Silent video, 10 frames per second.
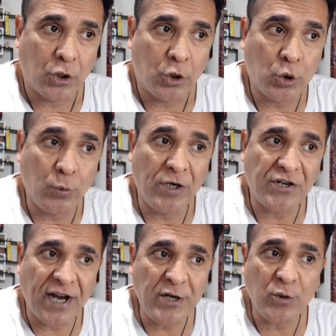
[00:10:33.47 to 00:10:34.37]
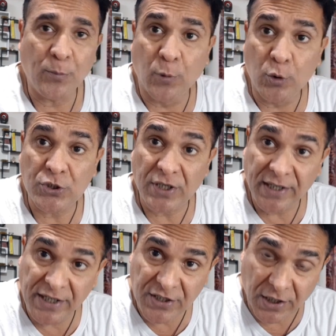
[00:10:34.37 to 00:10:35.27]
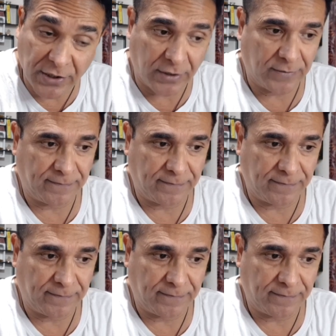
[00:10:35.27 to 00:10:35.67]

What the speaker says: you will try to boost each other.